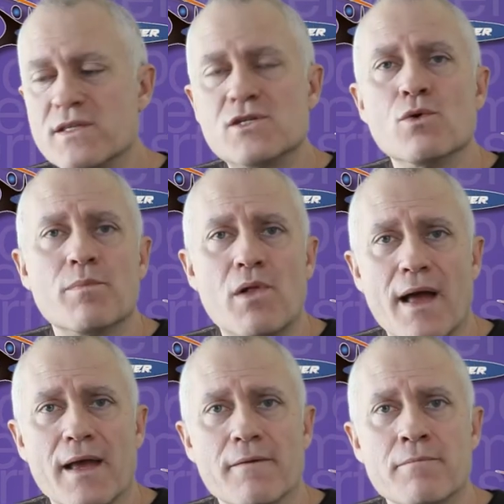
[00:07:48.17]
once you
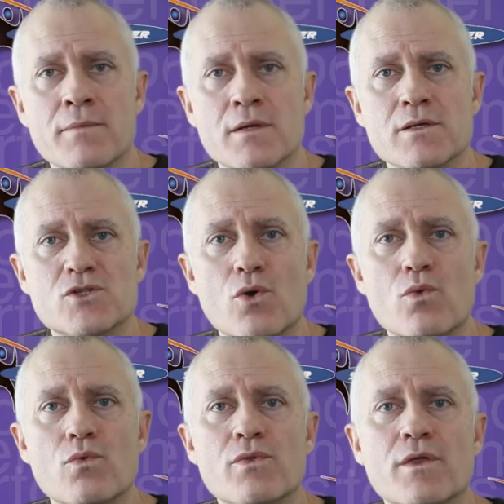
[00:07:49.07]
apply it.
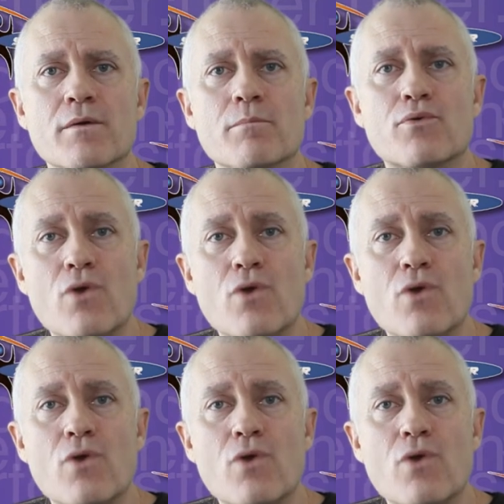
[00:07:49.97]
So the